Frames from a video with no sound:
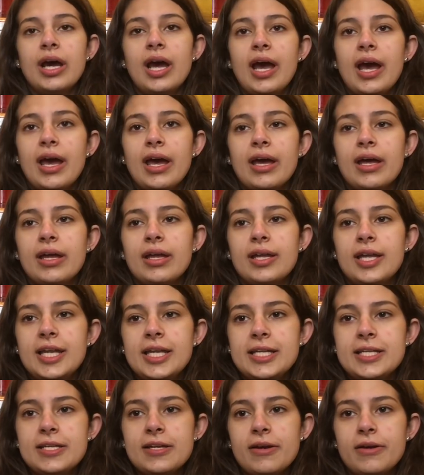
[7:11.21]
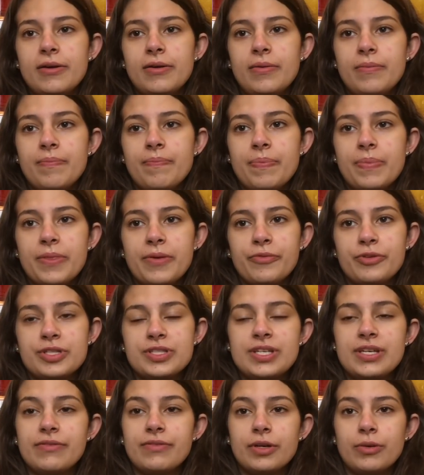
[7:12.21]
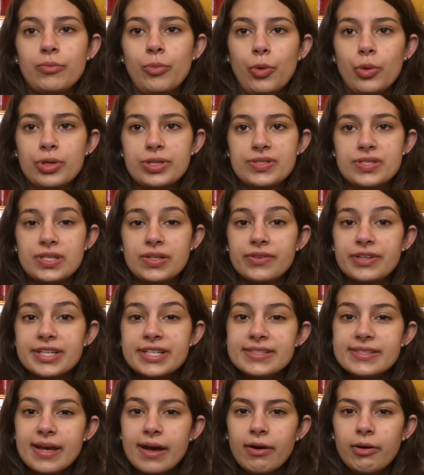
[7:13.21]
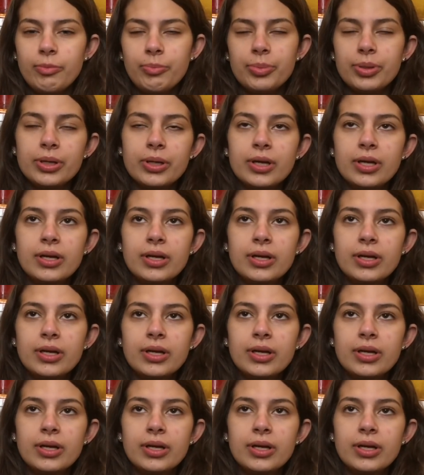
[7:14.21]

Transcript: and receiving more serious help.